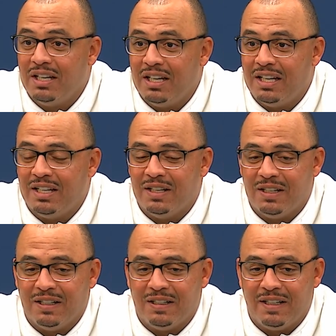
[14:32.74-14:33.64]
and
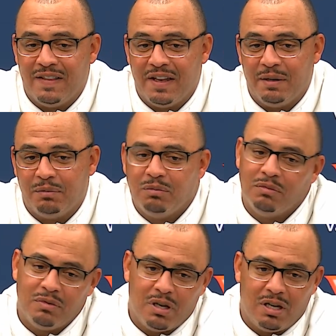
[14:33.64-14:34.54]
then
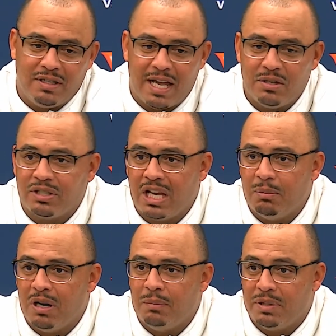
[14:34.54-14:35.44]
Daniel
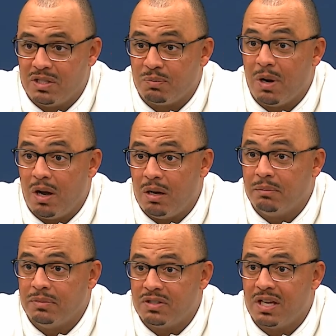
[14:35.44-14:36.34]
came up, and his
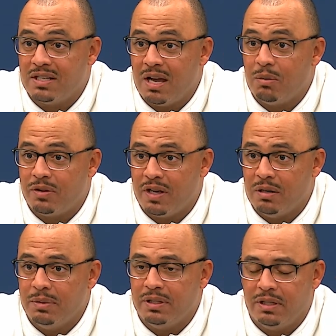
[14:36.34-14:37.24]
mom sat down with
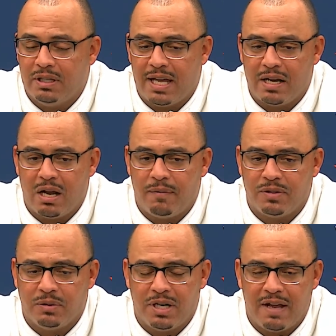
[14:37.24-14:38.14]
them and had an
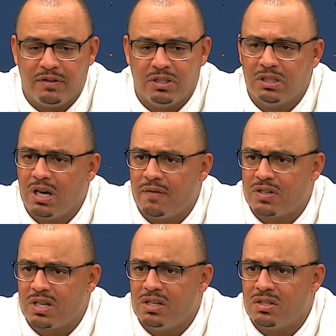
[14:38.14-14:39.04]
opportunity to have a good
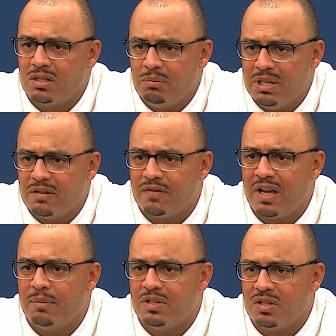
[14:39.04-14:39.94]
conversation and meet the
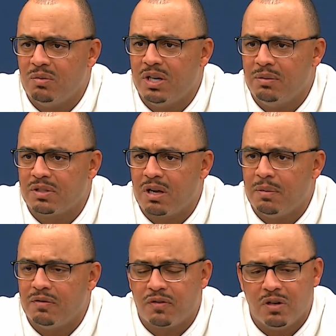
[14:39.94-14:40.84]
family, see where he was
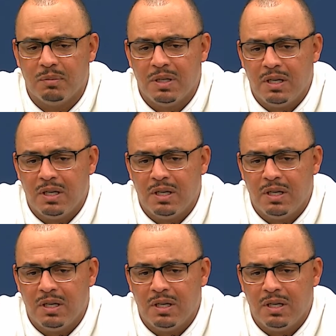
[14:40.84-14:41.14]
coming from,